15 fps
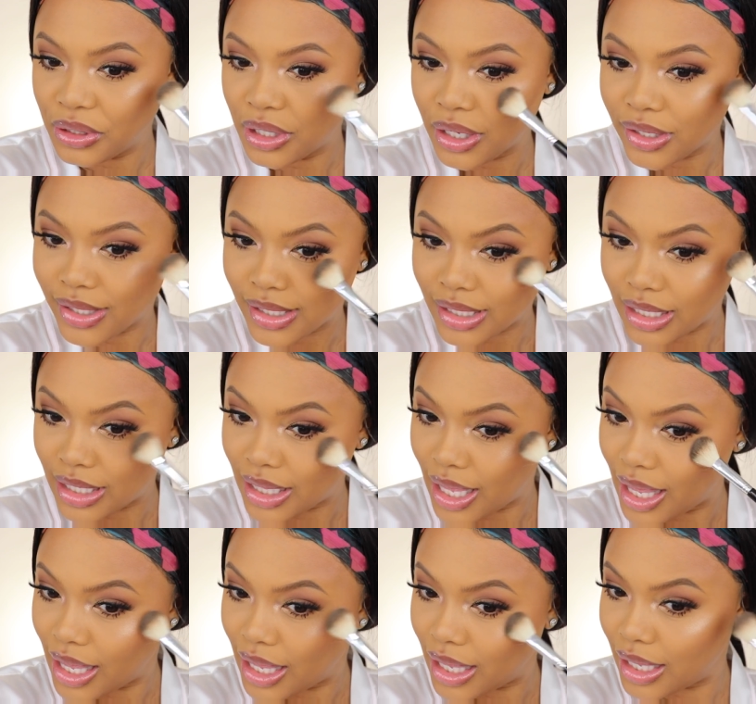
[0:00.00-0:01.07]
Do y'all see
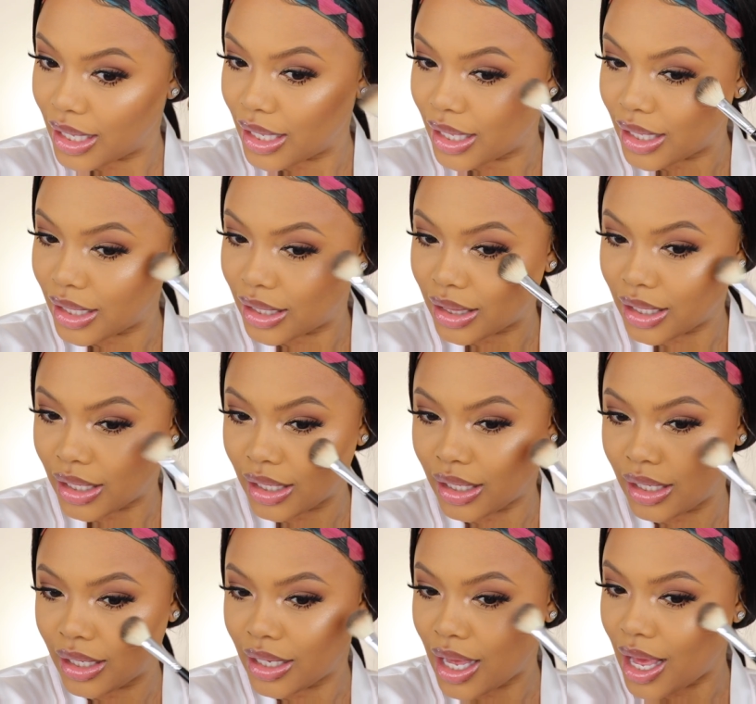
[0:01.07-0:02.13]
that?
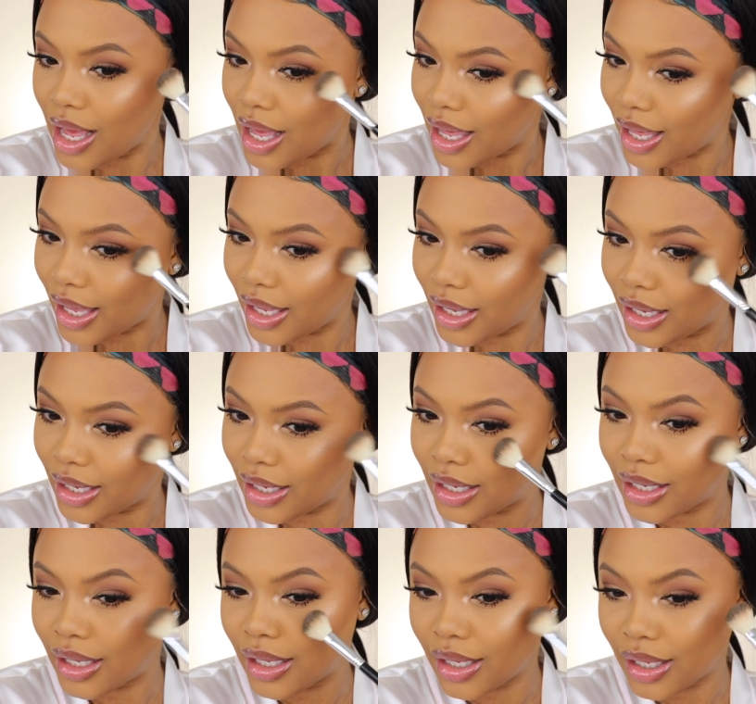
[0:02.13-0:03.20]
Like, hi,
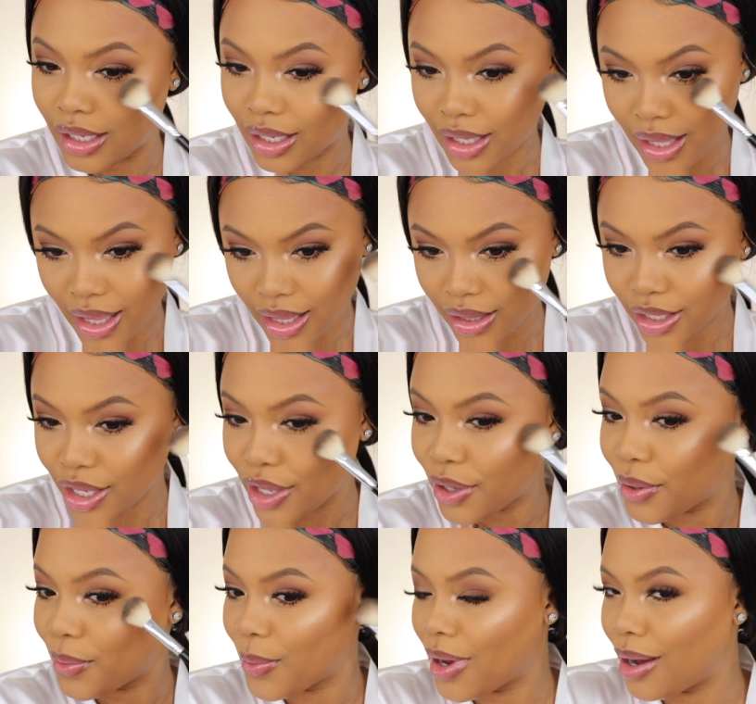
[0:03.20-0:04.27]

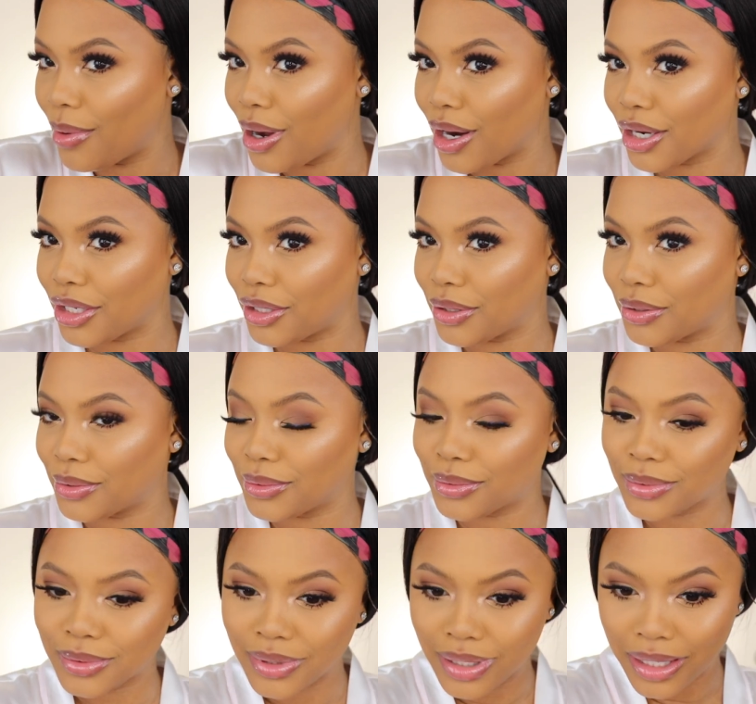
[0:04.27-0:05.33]
hello, how are you?
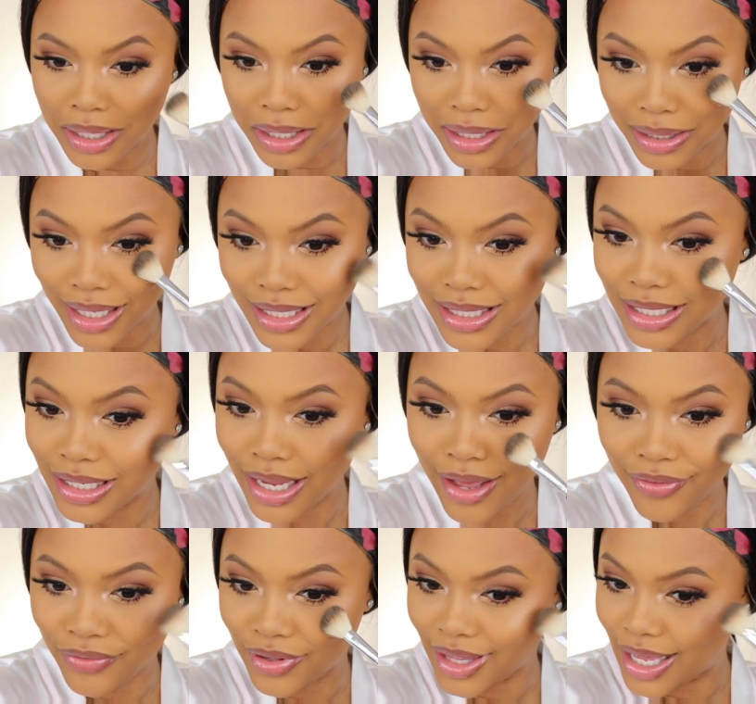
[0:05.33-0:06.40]
That's
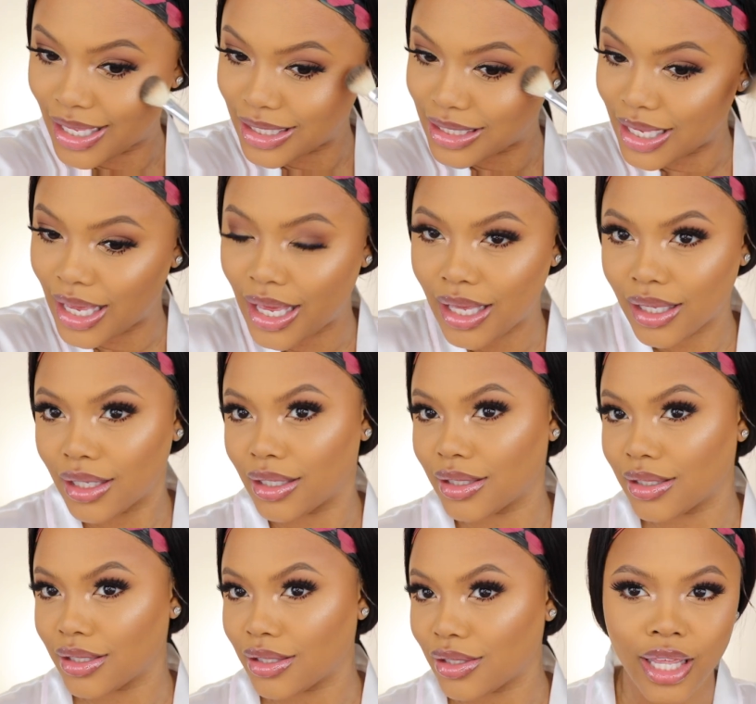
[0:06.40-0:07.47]
enough for that set
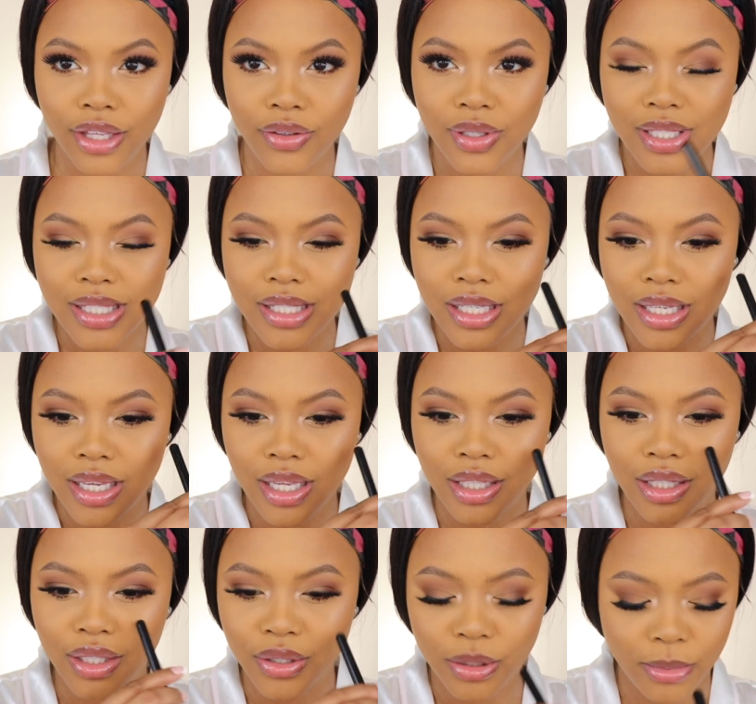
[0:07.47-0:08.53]
because like you can see it a
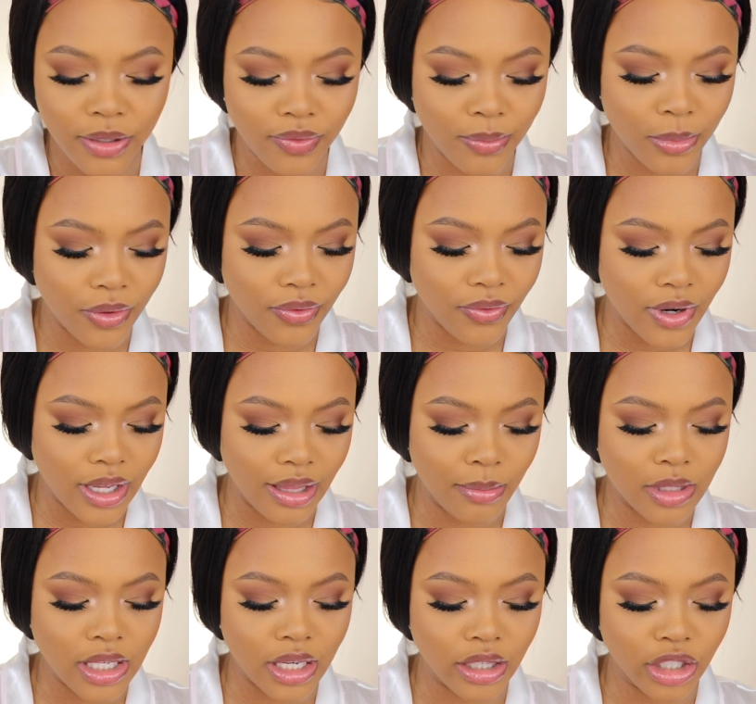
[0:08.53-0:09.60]
little bit from the front. Let me
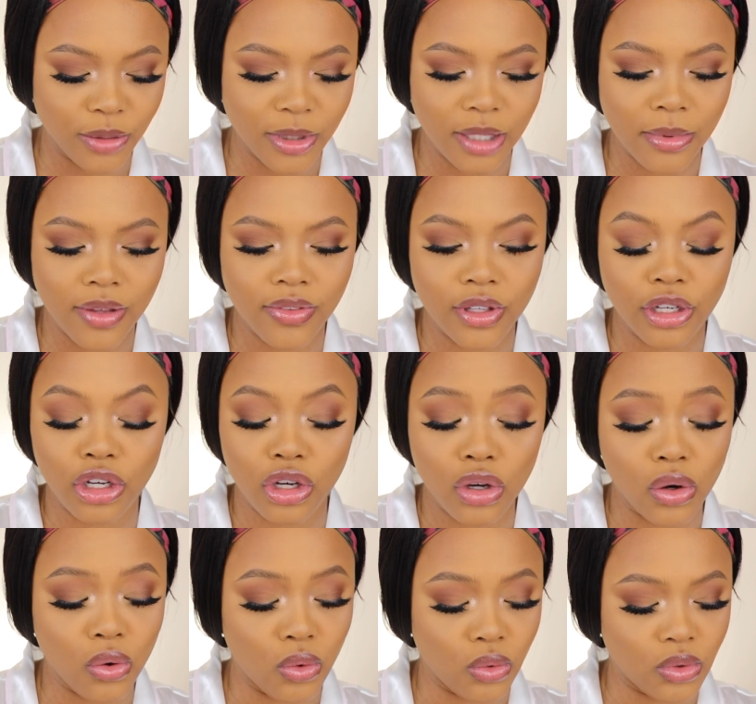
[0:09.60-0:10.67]
take a little bit of the
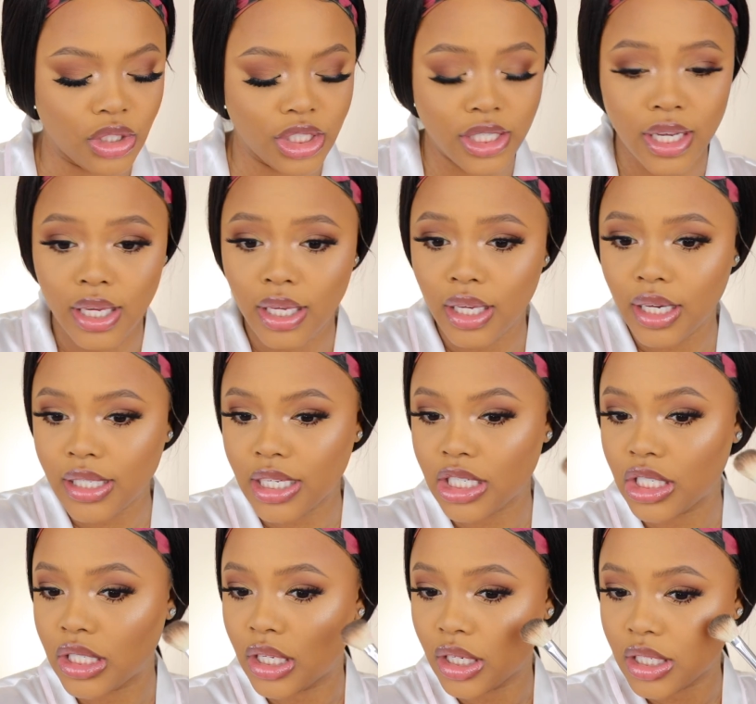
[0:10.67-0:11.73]
gold shade because I
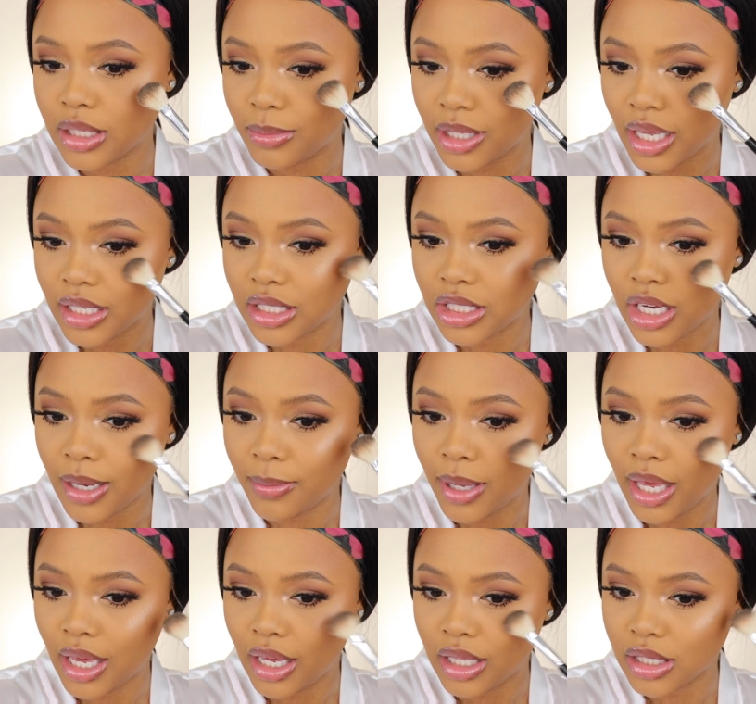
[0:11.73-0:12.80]
just took some of that
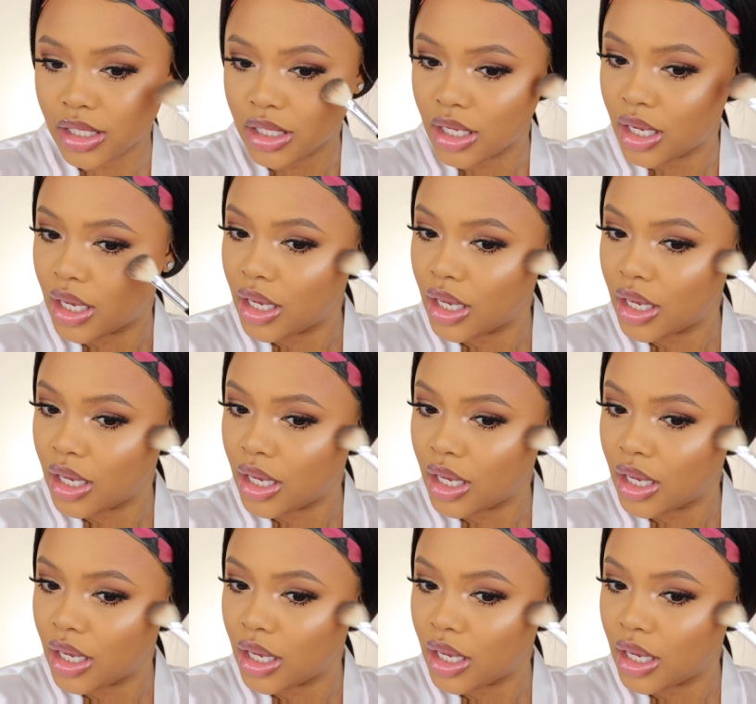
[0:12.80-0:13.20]
champagne